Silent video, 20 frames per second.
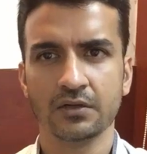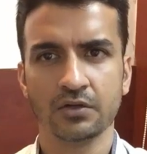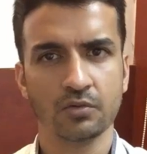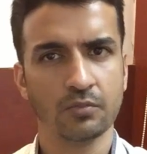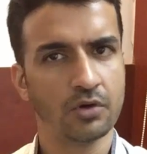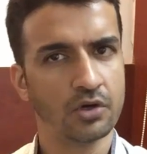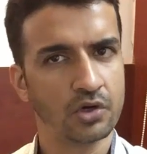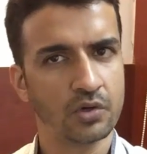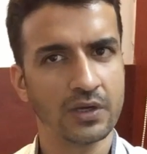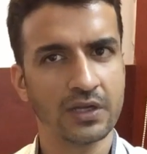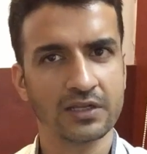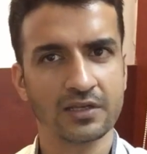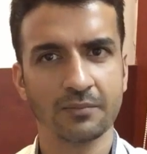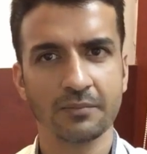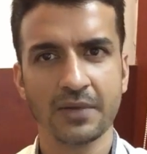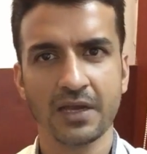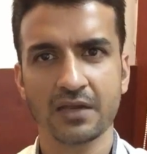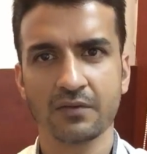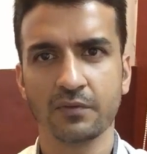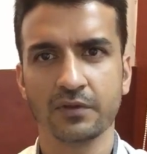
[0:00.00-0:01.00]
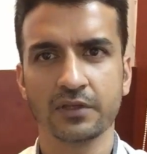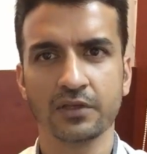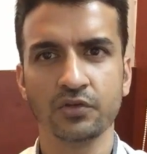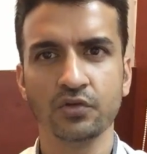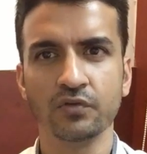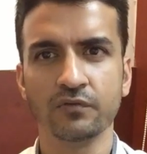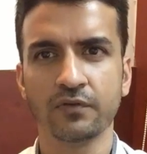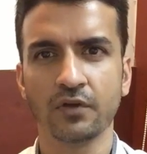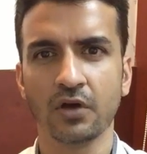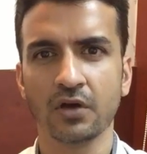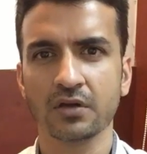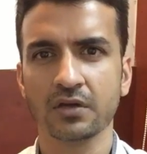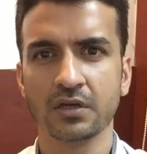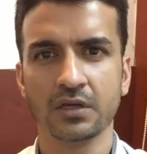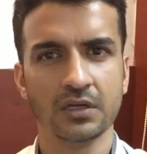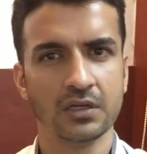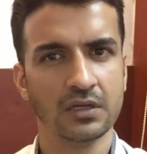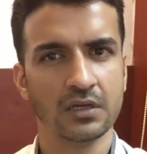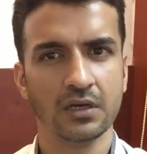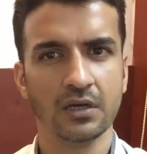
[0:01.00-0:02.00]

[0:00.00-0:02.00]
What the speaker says: Tomorrow I'll come back with a new vlog,